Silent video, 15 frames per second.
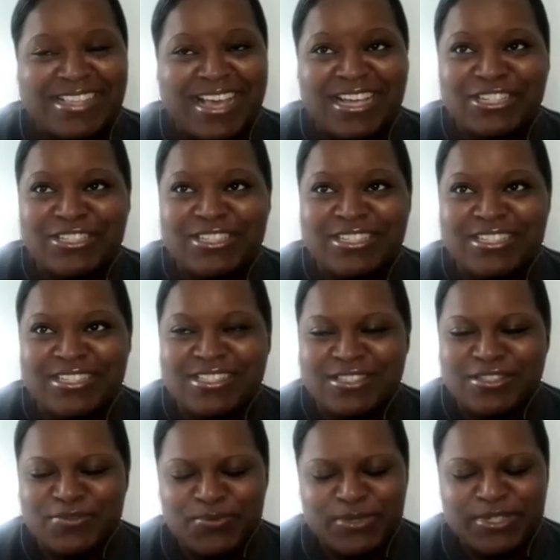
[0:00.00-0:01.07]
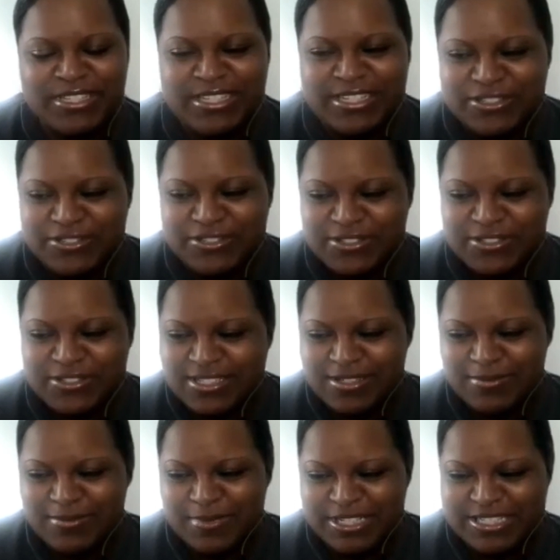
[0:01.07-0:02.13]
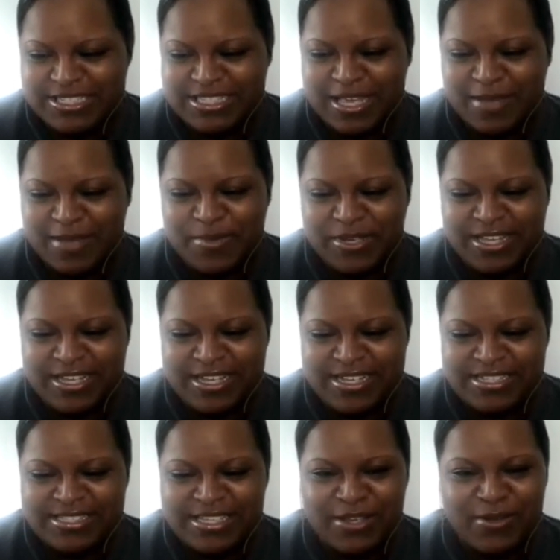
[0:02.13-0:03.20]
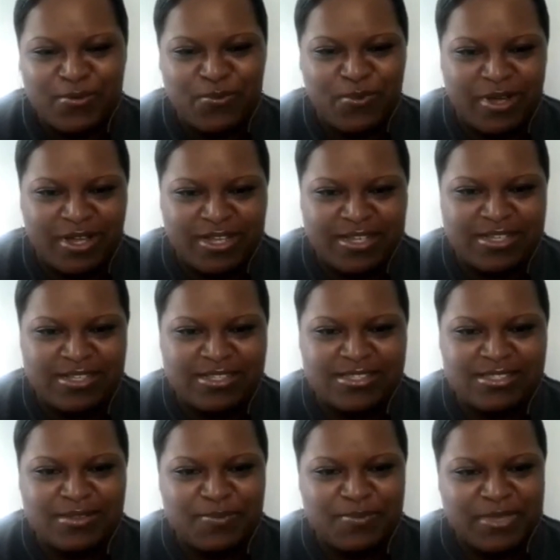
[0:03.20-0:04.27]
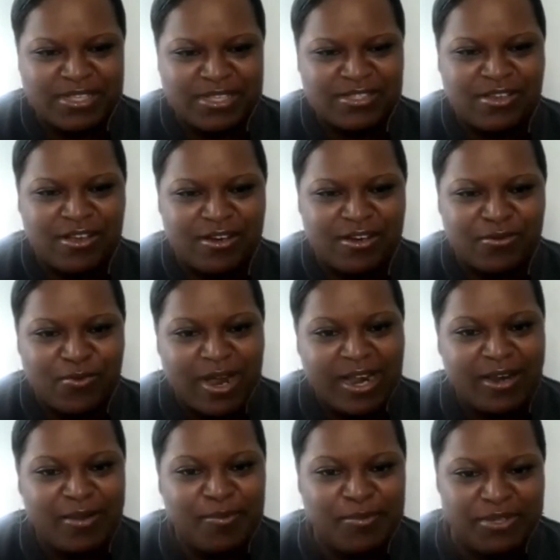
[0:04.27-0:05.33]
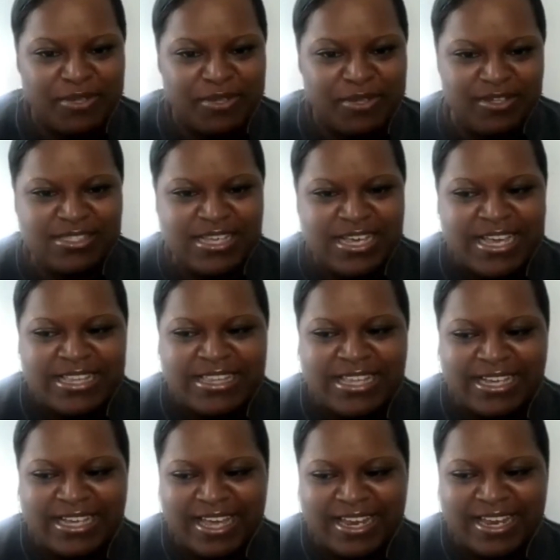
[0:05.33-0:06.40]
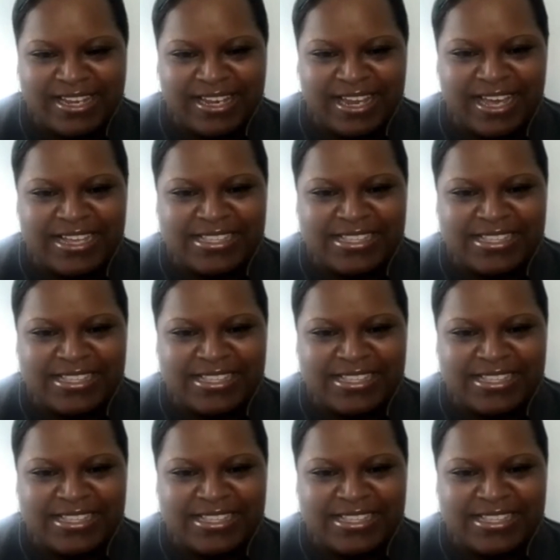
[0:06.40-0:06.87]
this actually is really interesting you mentioned that, because it was me starting writing books that kind of